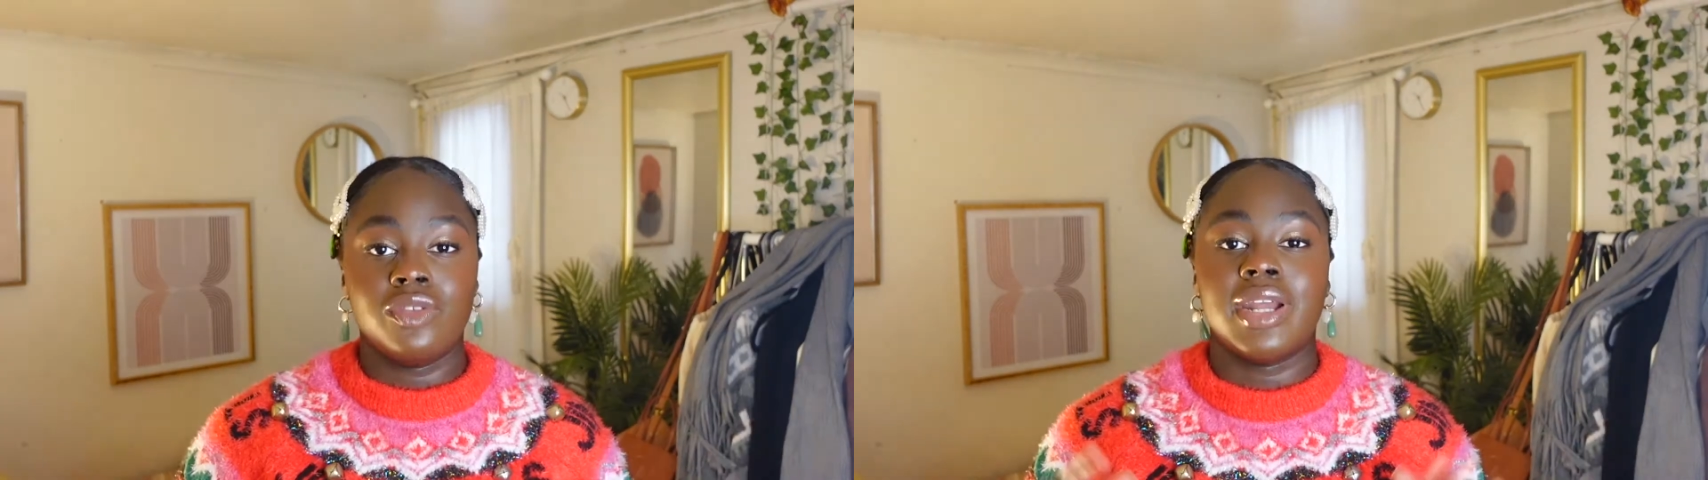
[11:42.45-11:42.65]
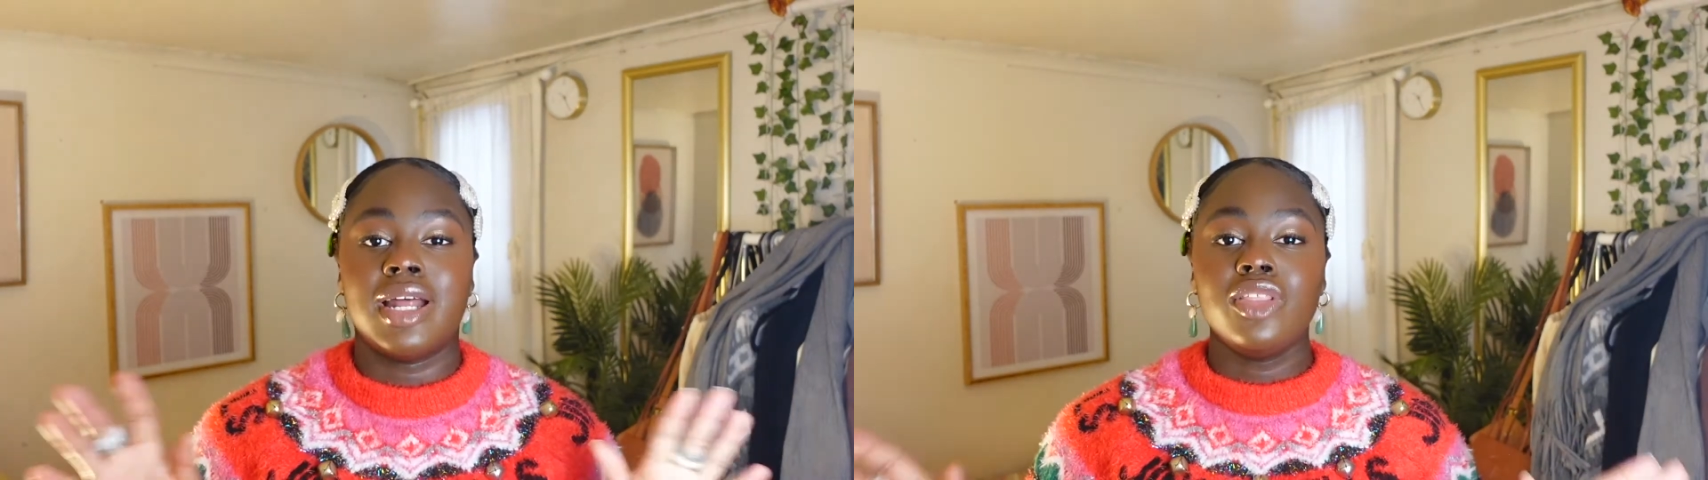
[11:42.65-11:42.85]

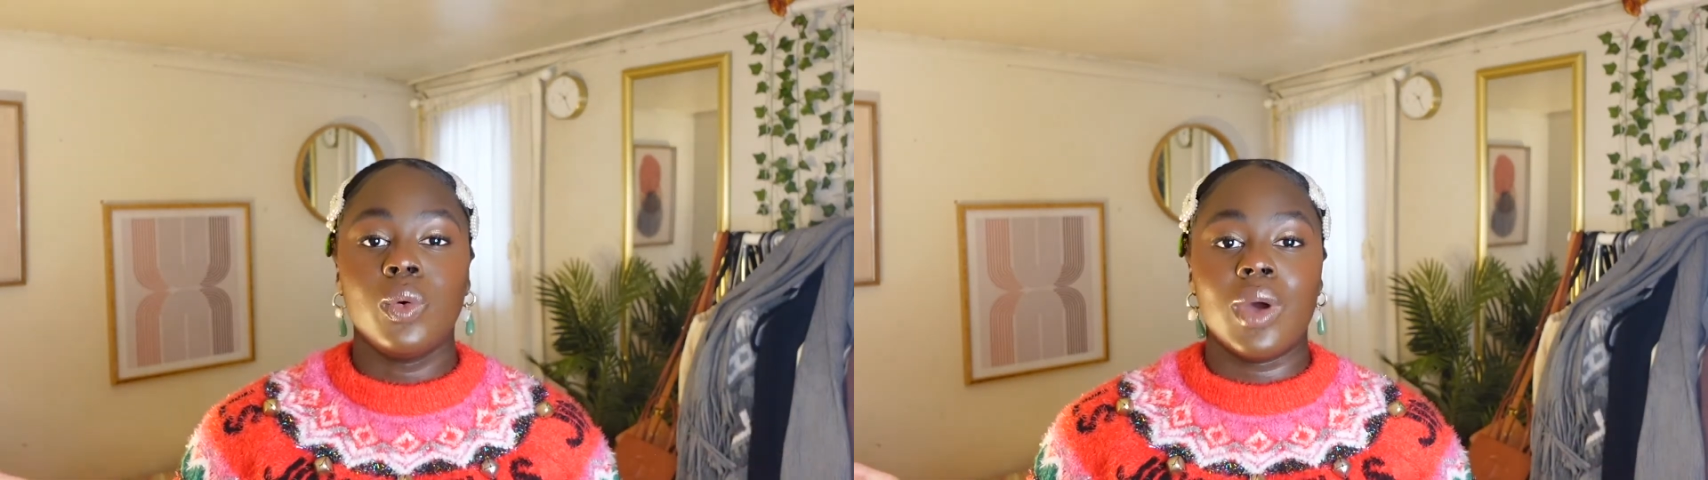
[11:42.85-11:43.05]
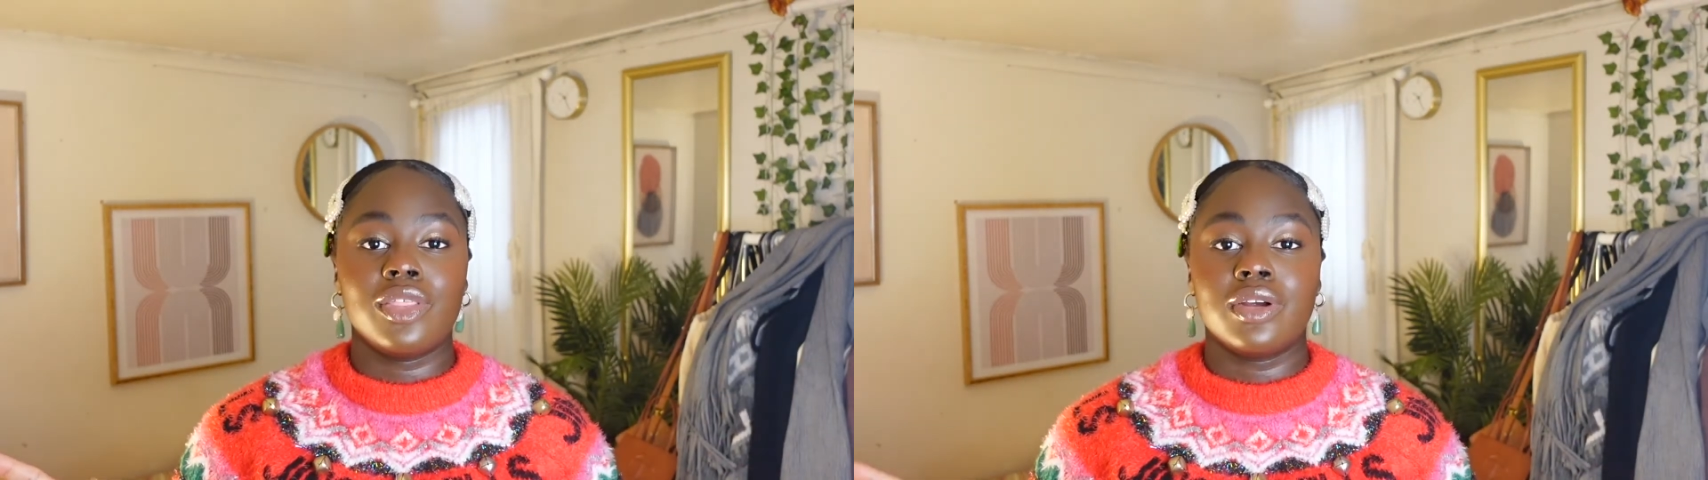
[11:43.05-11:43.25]
right now the
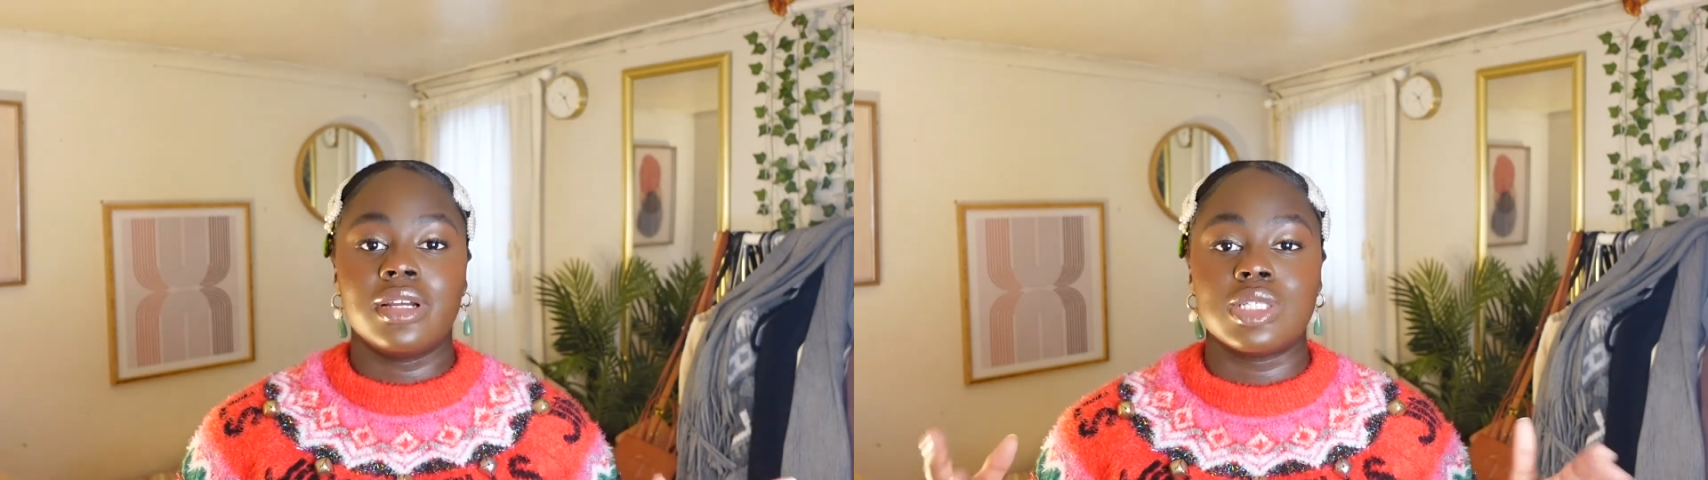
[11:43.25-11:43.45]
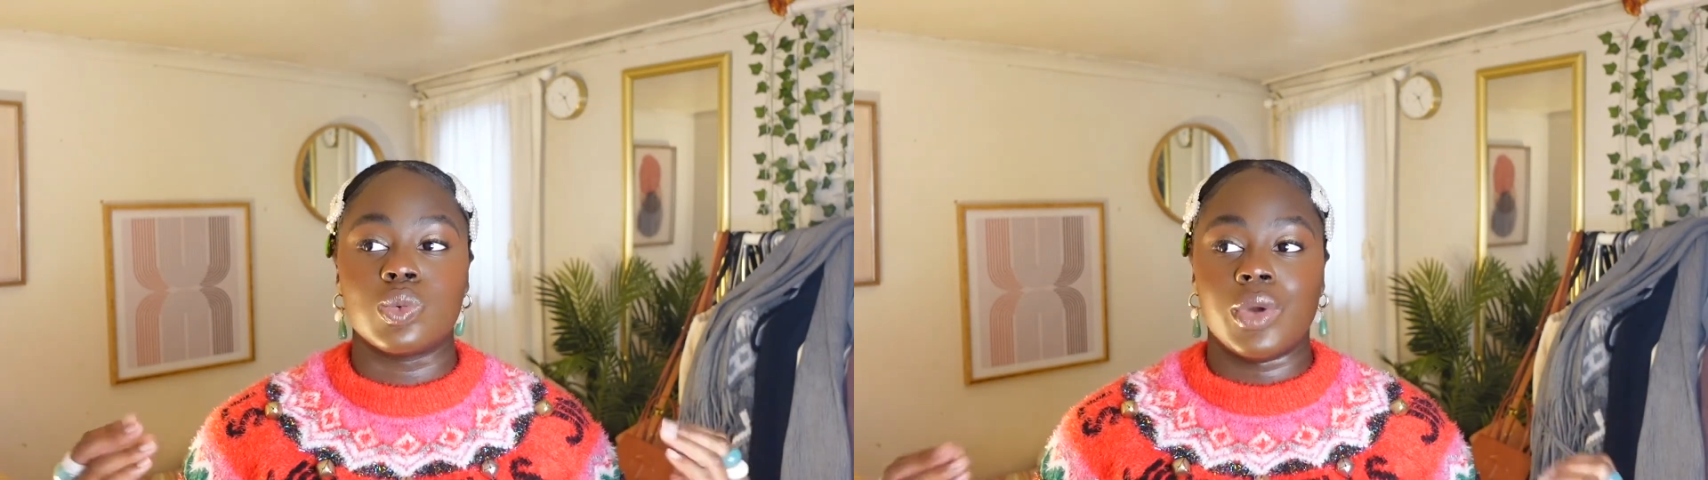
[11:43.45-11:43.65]
weather
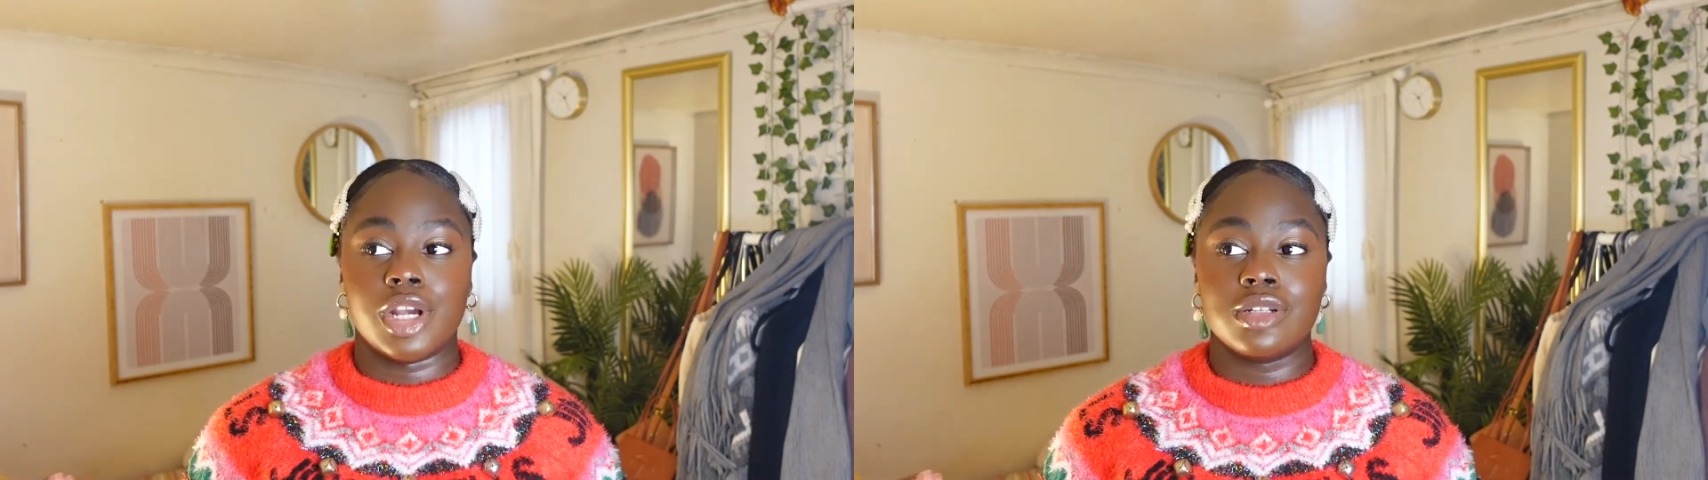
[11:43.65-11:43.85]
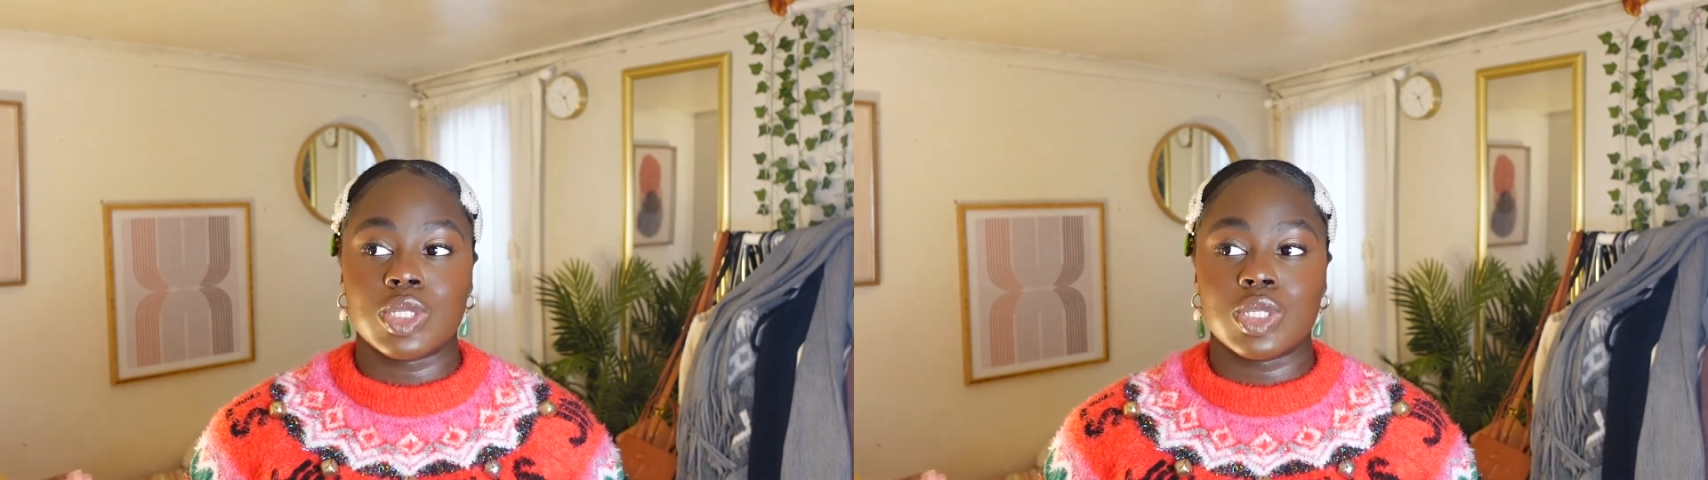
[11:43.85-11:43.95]
is weird